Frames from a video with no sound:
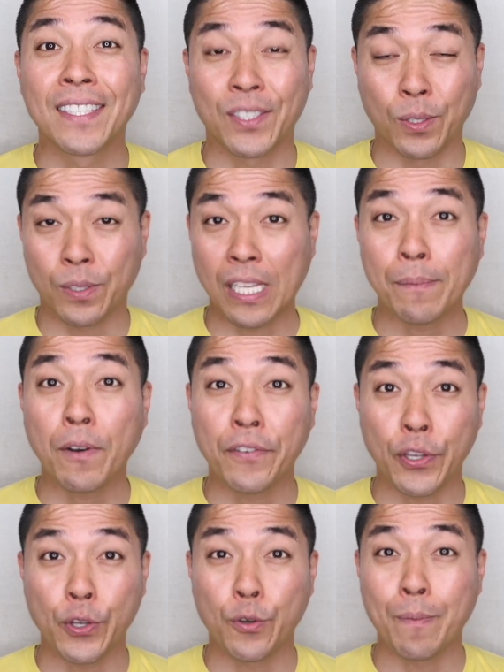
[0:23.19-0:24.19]
So some of
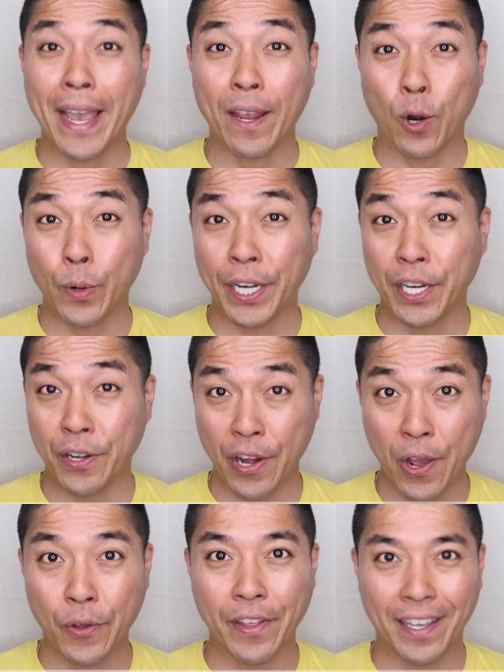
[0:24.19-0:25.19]
you might already
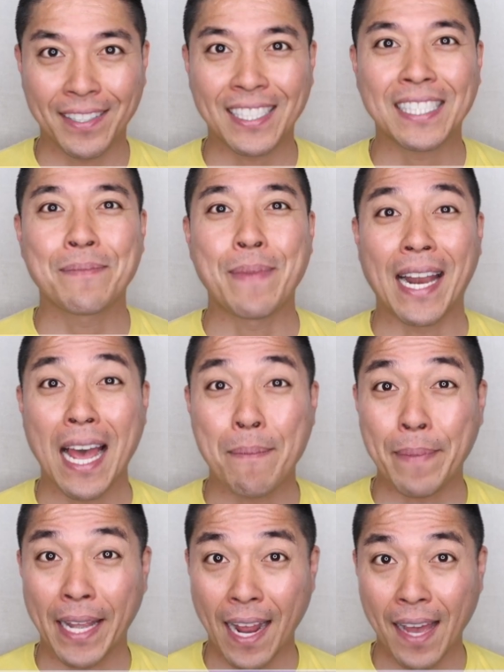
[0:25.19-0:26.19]
know this,
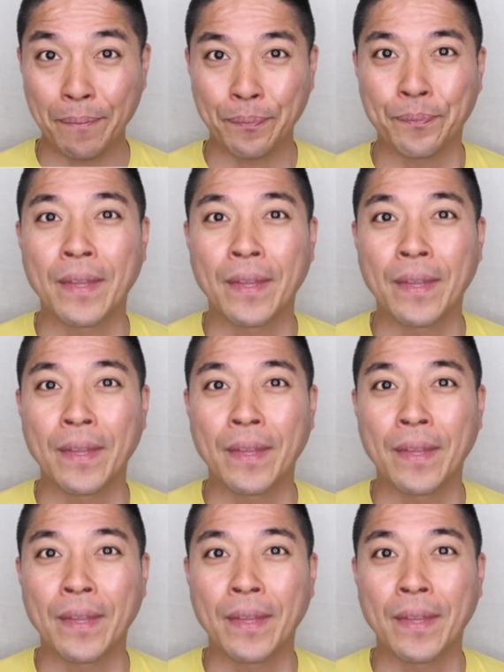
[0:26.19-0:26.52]
PERAPERA,